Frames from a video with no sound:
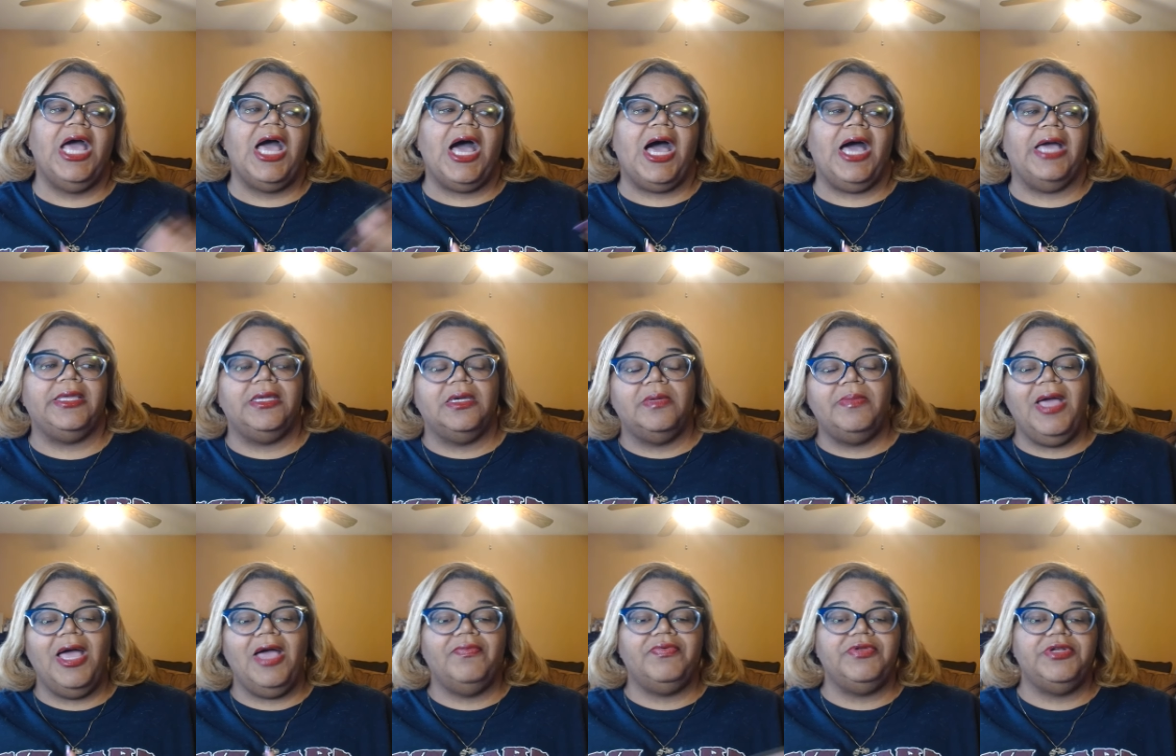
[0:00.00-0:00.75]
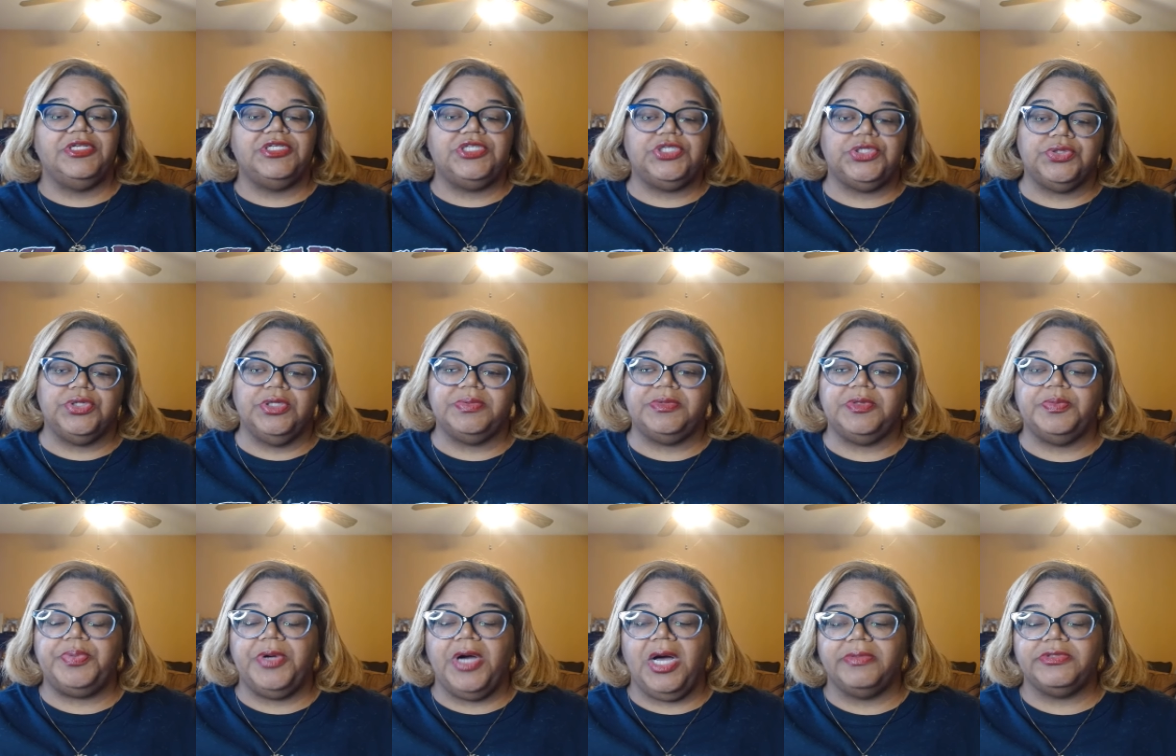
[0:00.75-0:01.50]
I am having this trip to
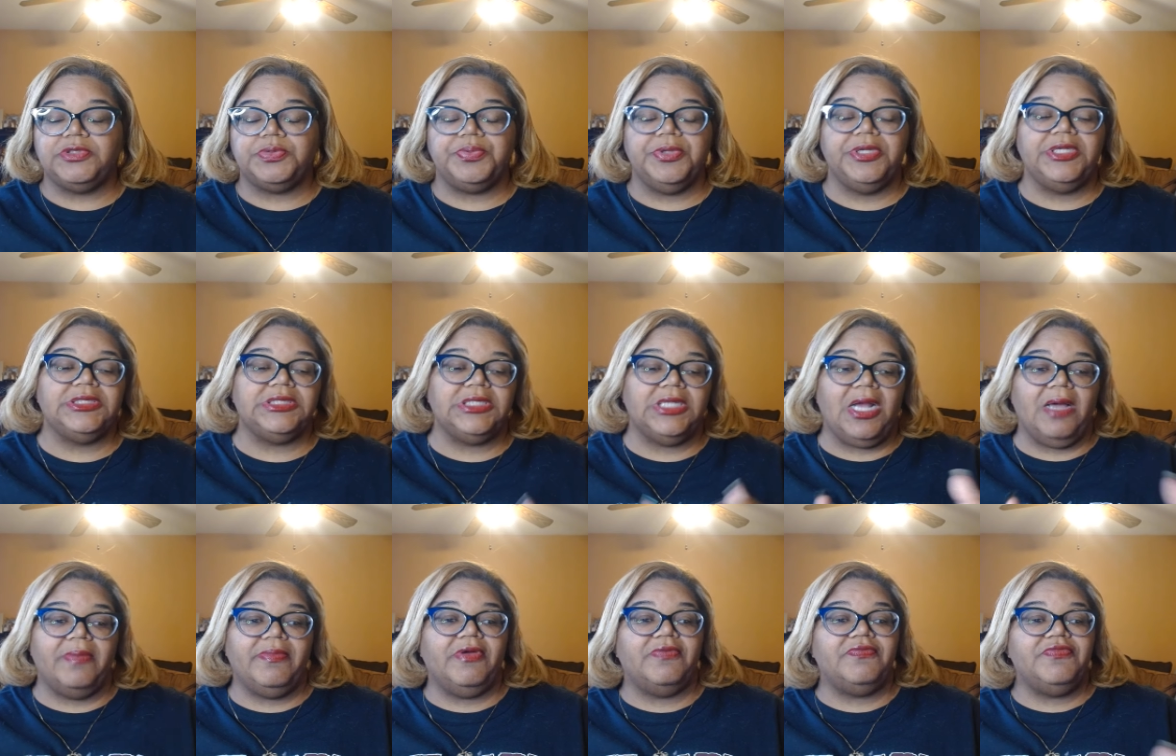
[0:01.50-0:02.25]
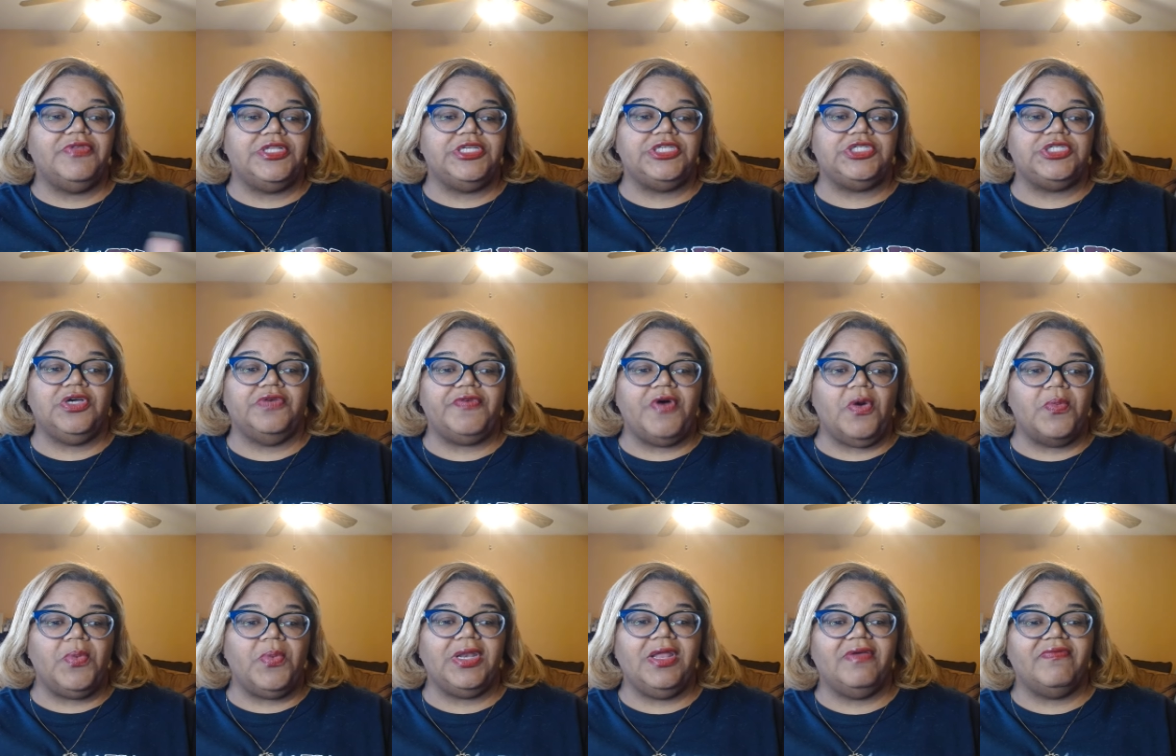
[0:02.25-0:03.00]
Palm Springs and I'm not really sure if I
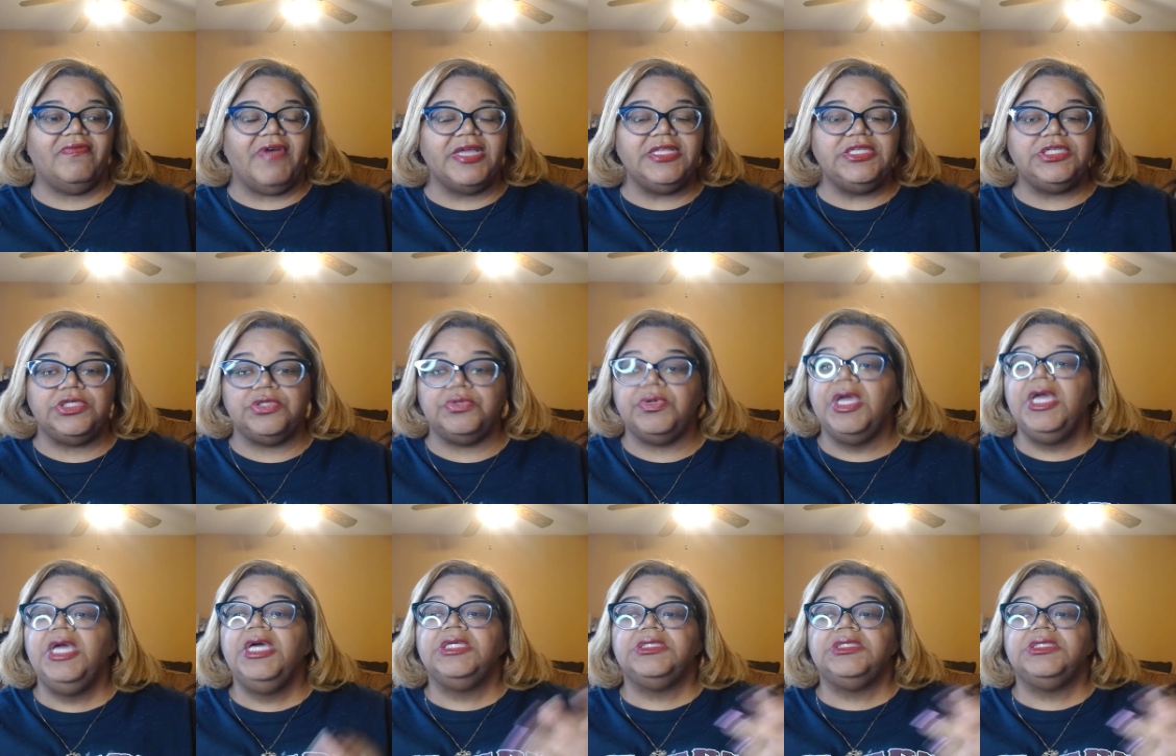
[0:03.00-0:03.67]
want to invite you.